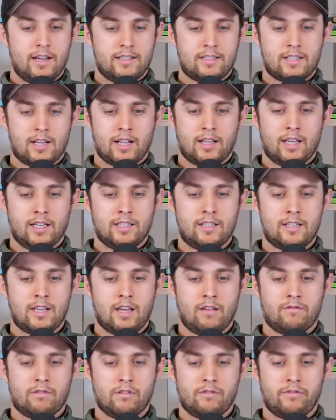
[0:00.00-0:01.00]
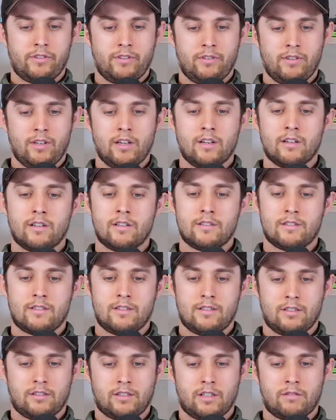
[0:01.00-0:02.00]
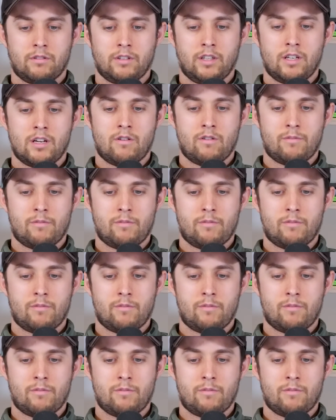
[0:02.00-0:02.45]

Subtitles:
I said I'd like to date for a few years until I really